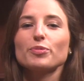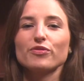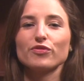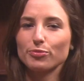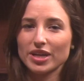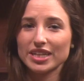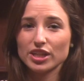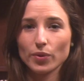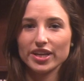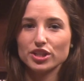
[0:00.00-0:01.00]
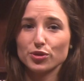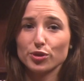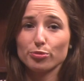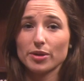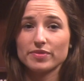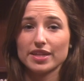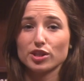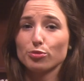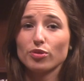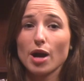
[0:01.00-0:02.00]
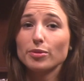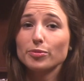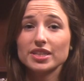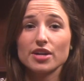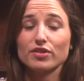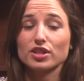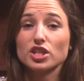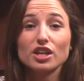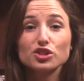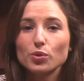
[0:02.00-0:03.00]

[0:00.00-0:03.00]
prefer money going into a blimp that they'll probably never touch